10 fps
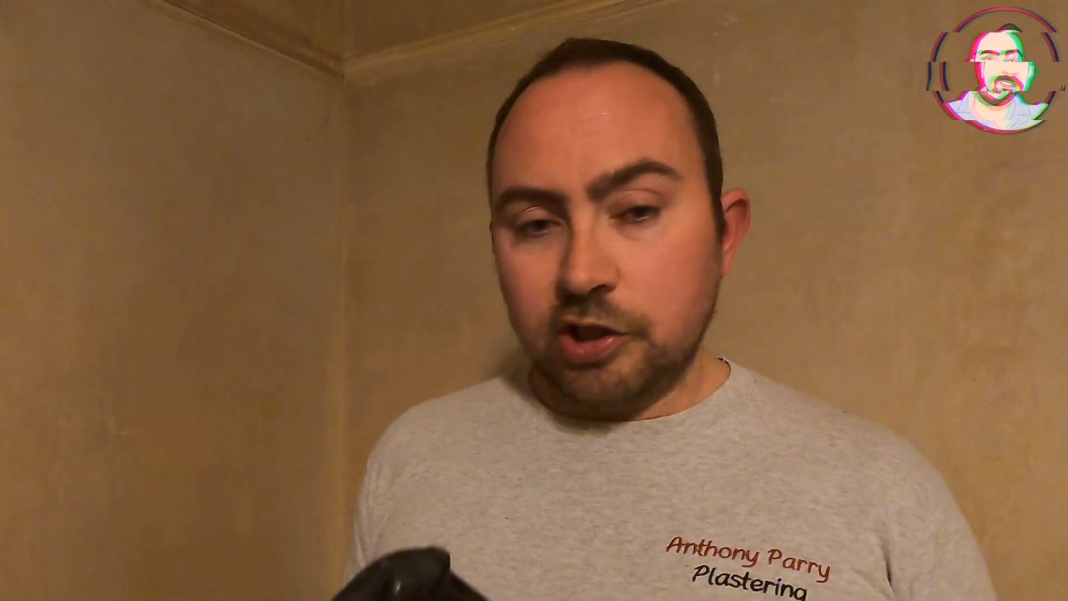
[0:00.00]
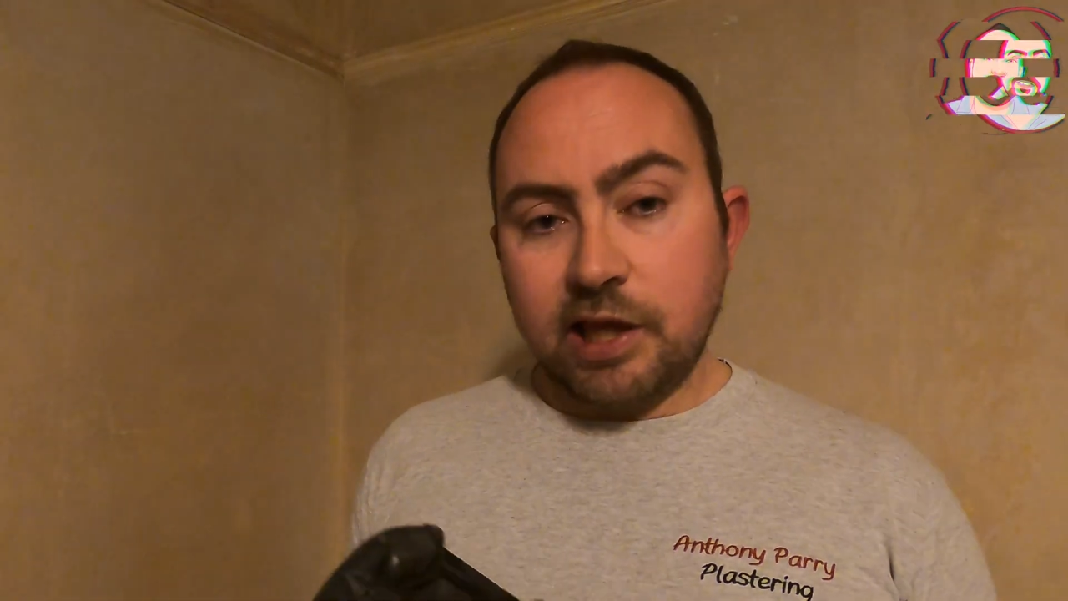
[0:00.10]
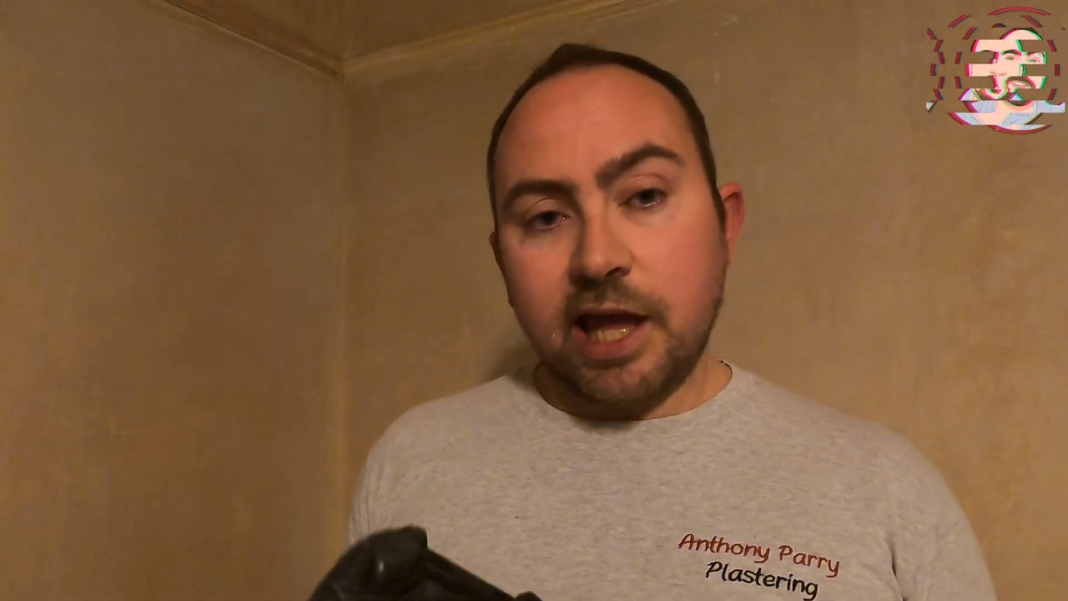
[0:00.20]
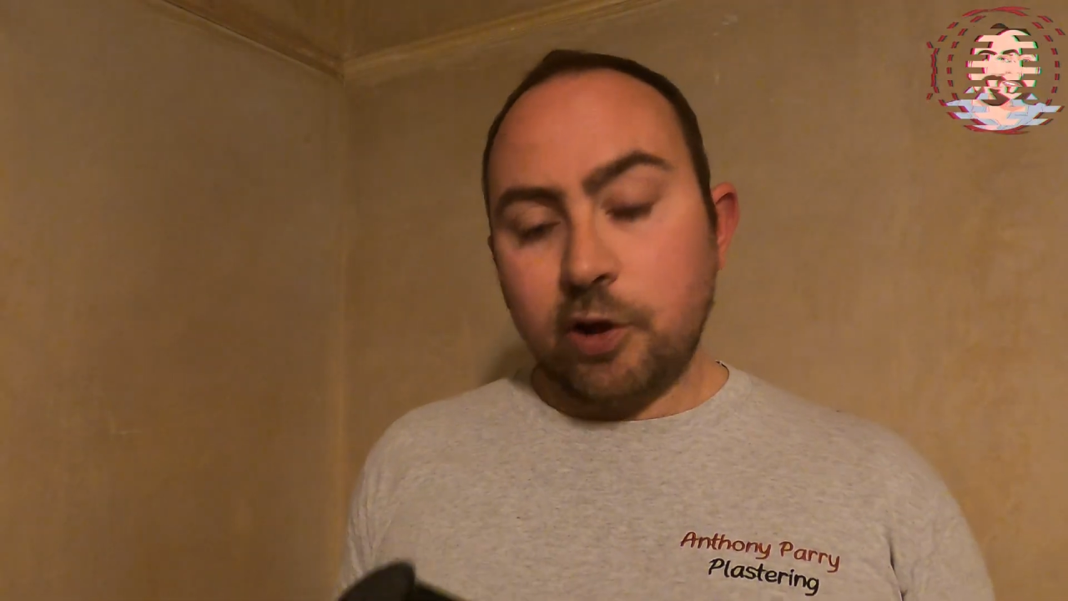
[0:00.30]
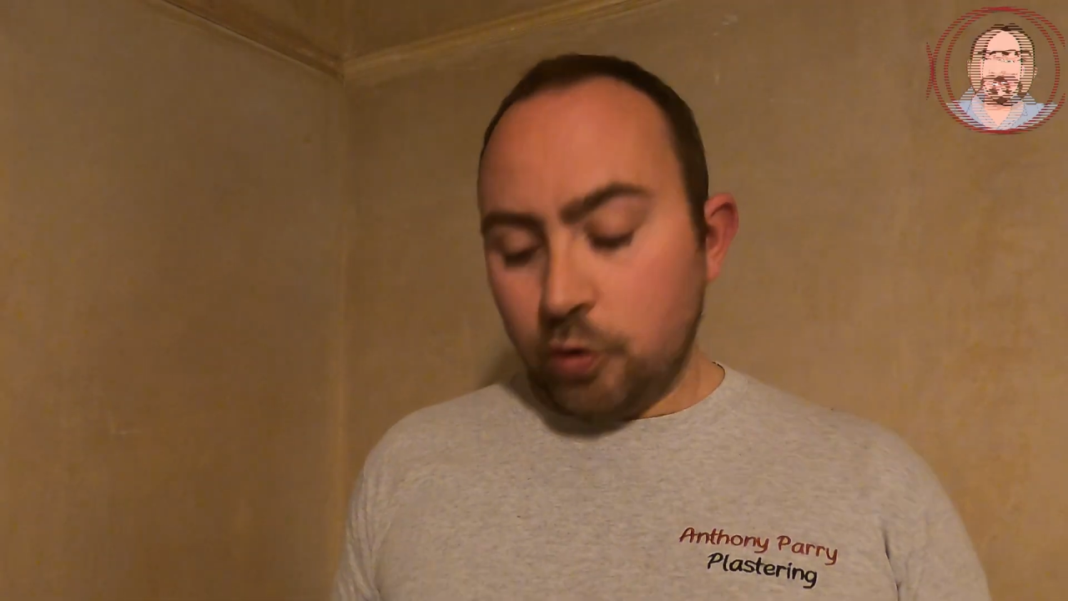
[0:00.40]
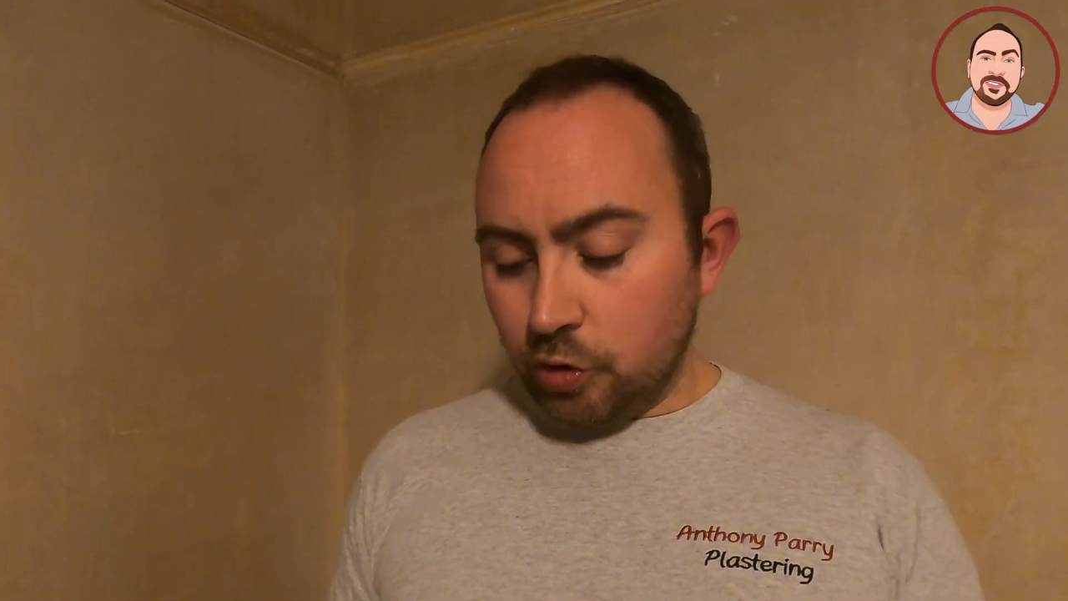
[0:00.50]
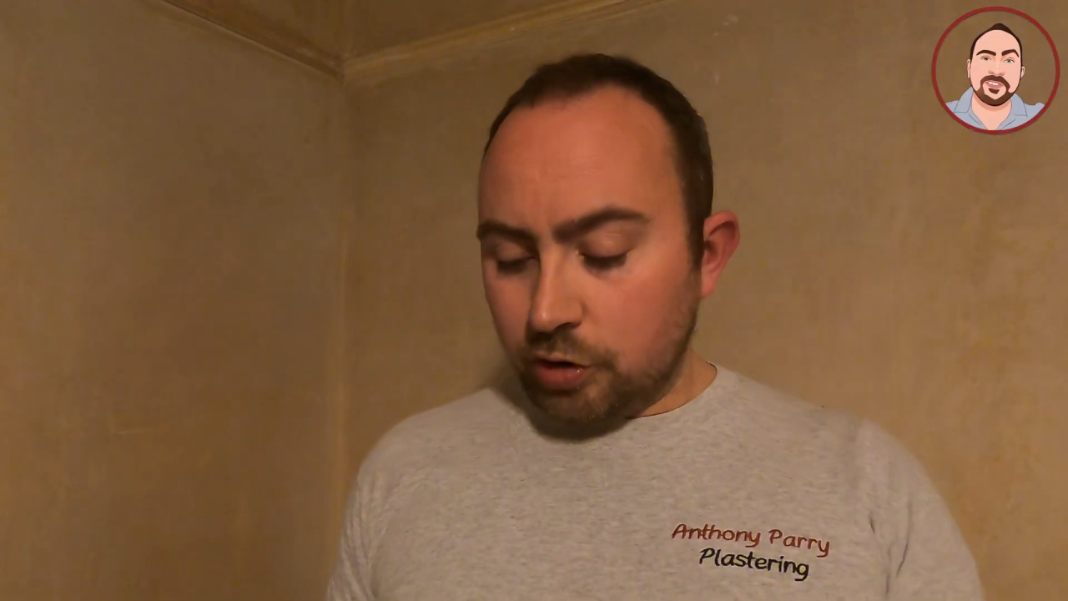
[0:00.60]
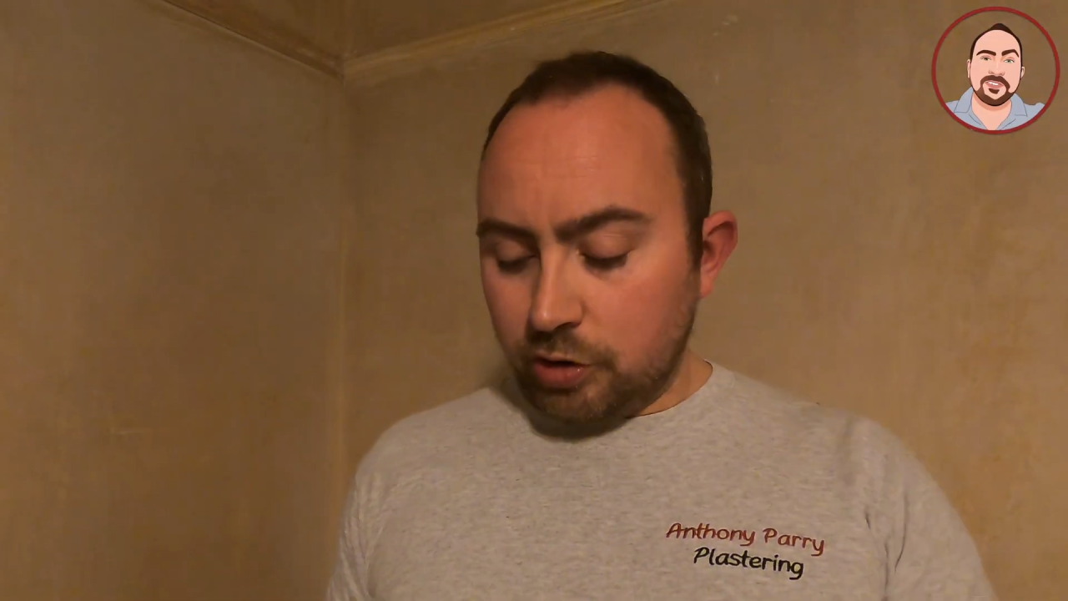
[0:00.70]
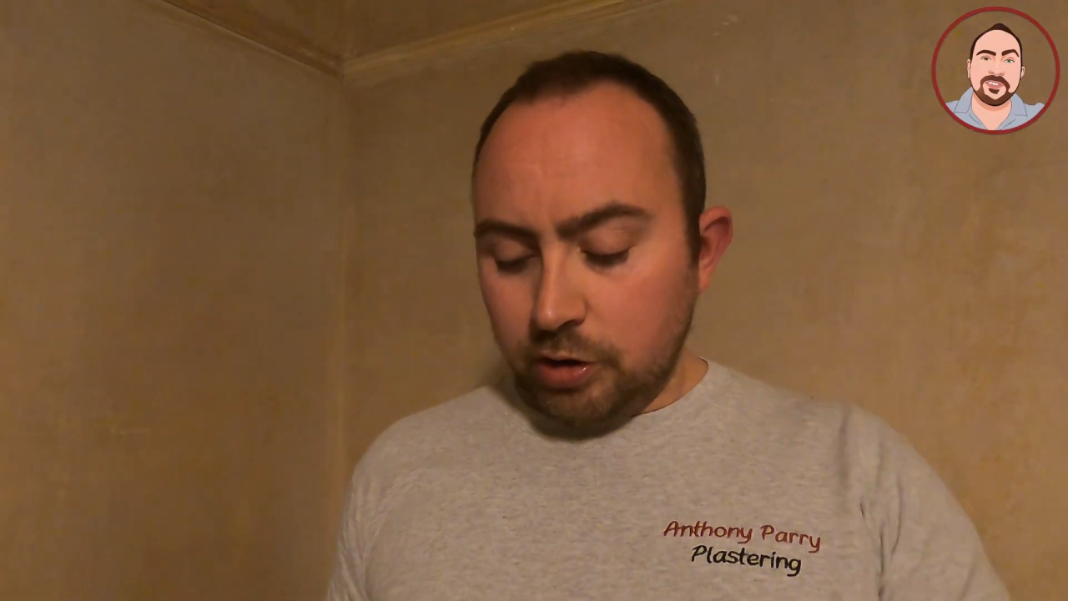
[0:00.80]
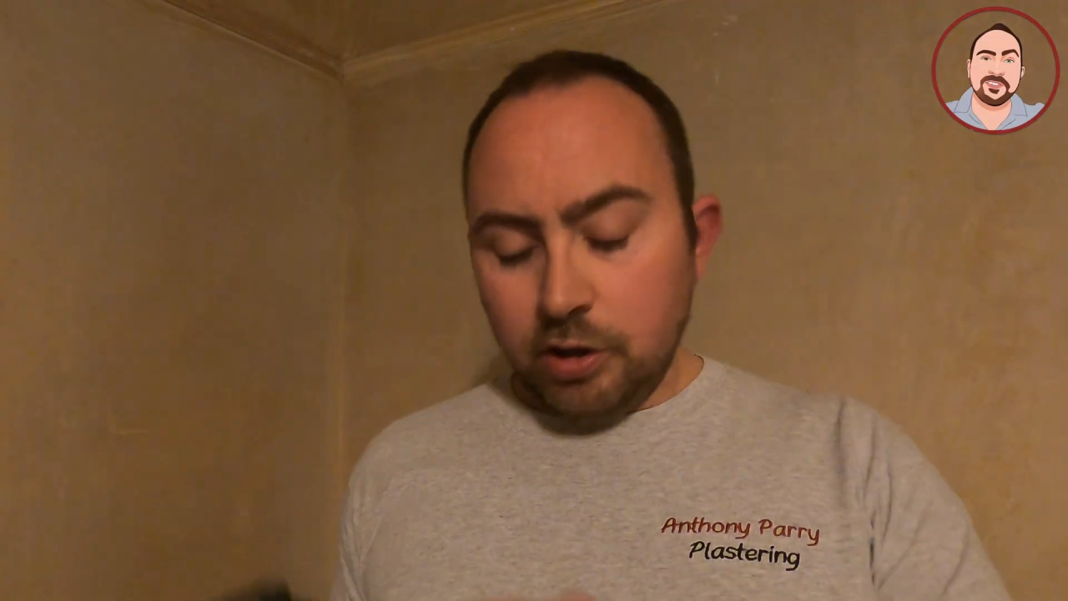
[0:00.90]
You get a
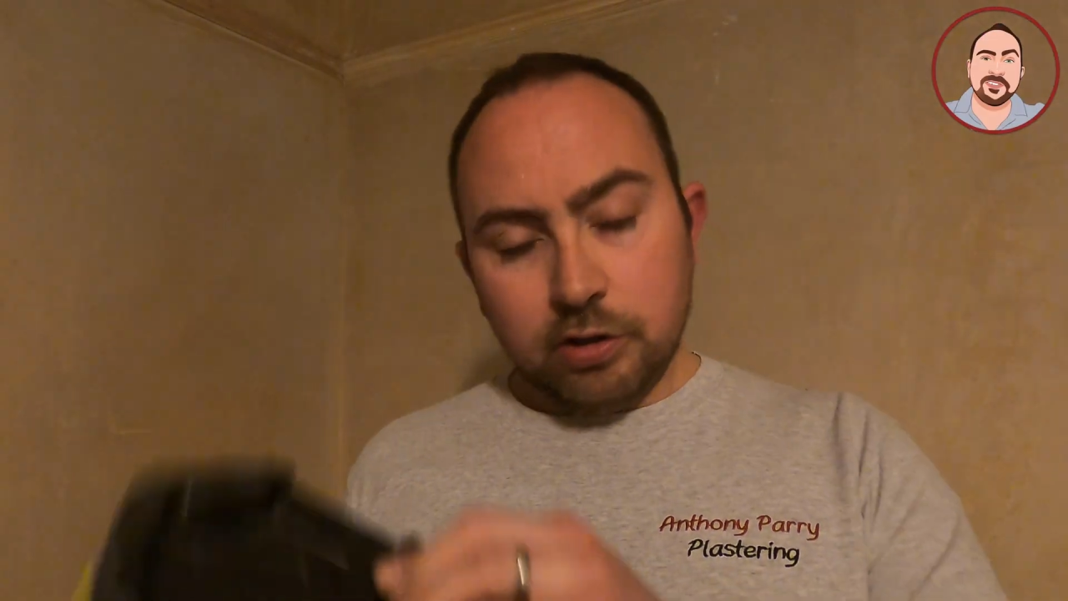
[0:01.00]
hook